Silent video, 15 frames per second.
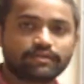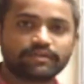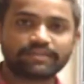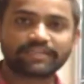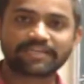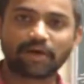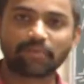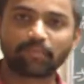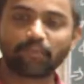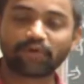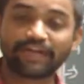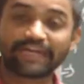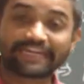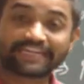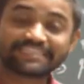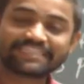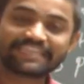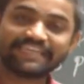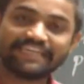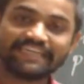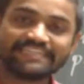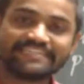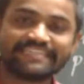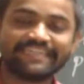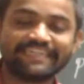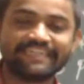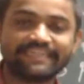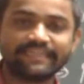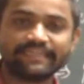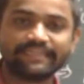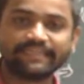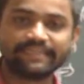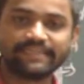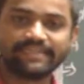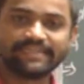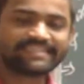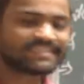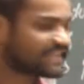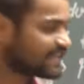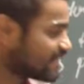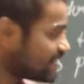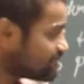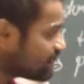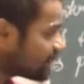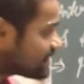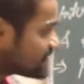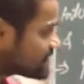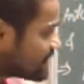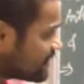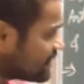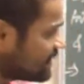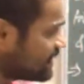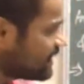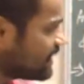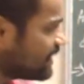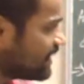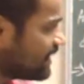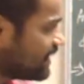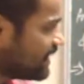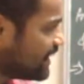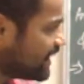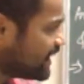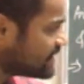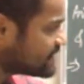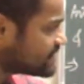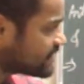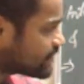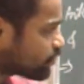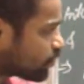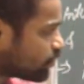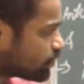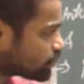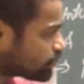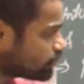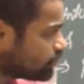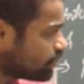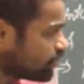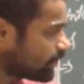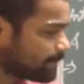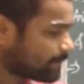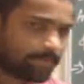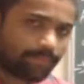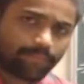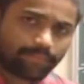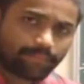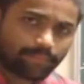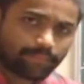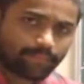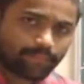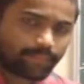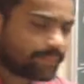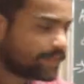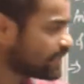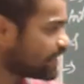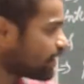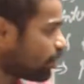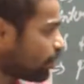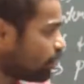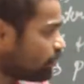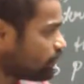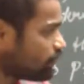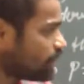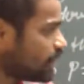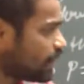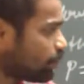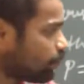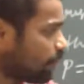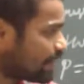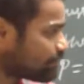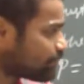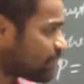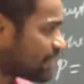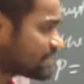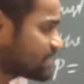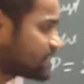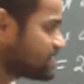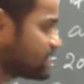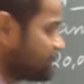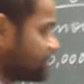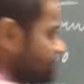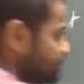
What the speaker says: the compound interest easily. Sir, sir, A is equal to P of 1 plus.